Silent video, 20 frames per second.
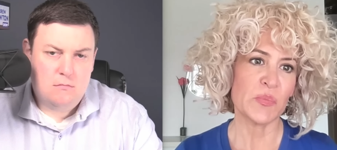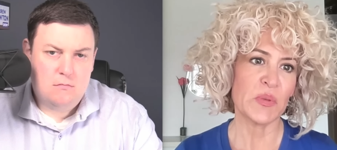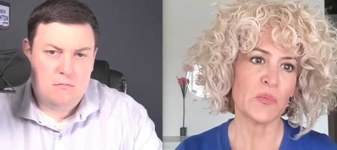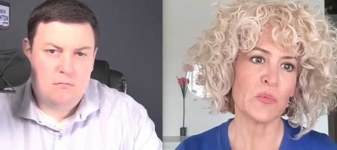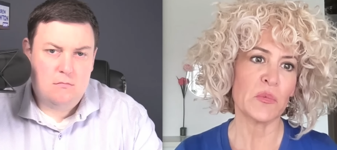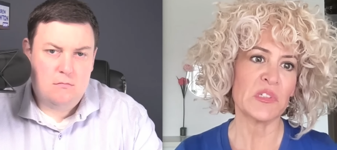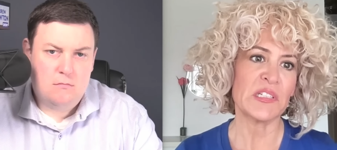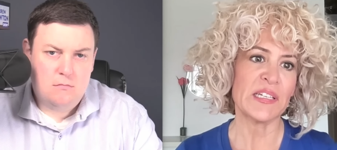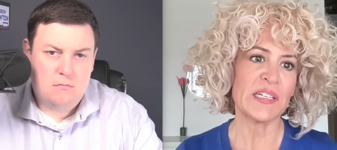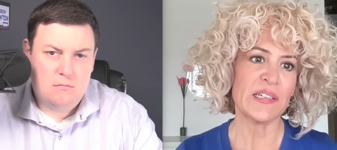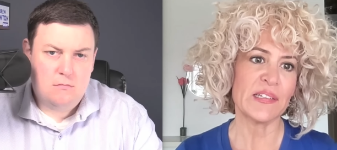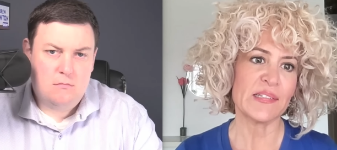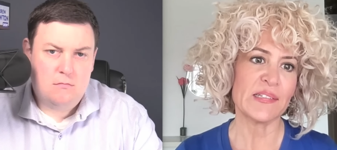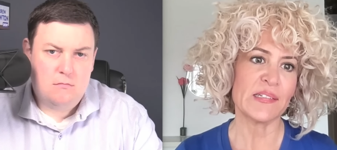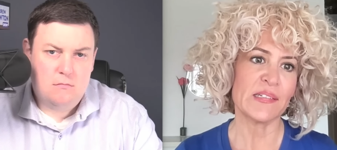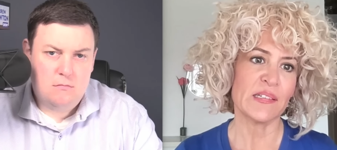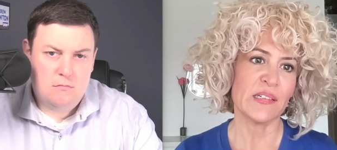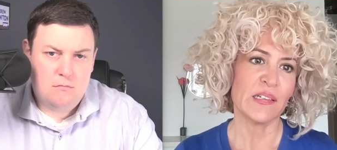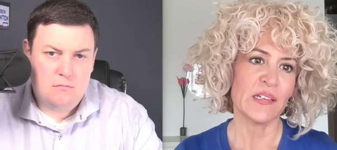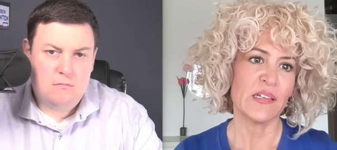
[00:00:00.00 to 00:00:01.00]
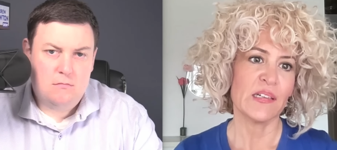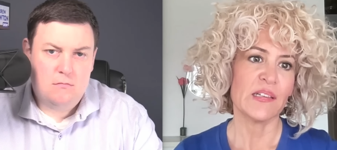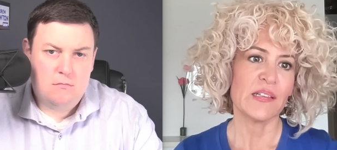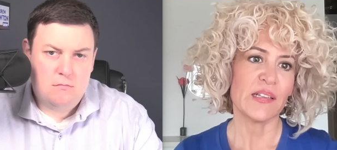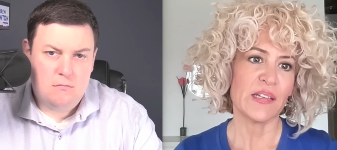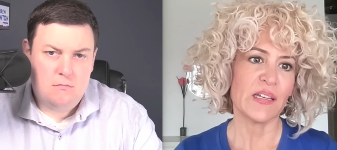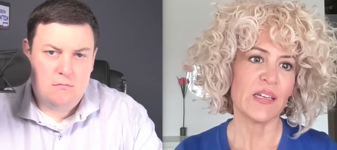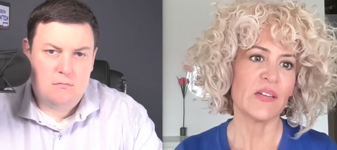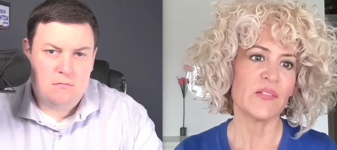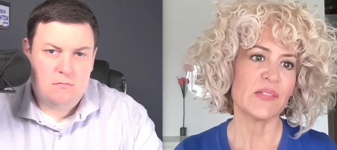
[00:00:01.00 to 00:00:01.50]
Speaker 1: been released.
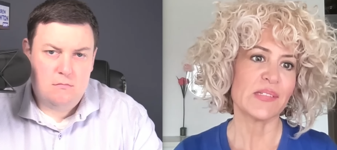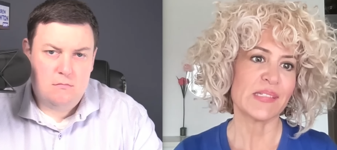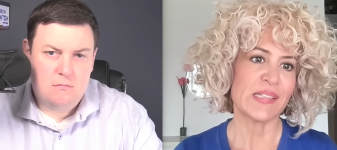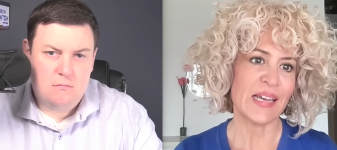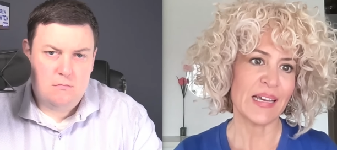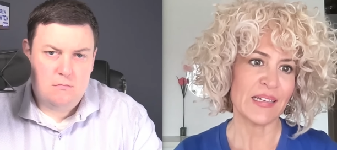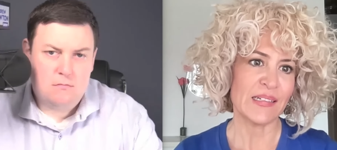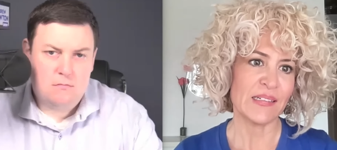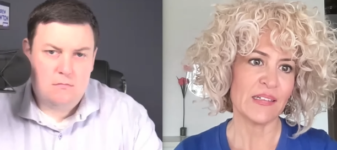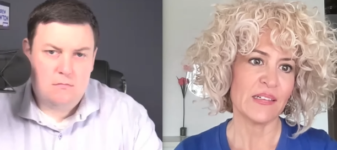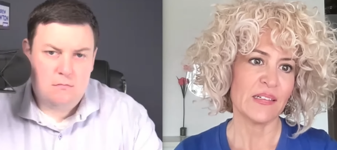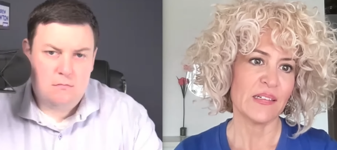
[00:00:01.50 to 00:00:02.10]
They have said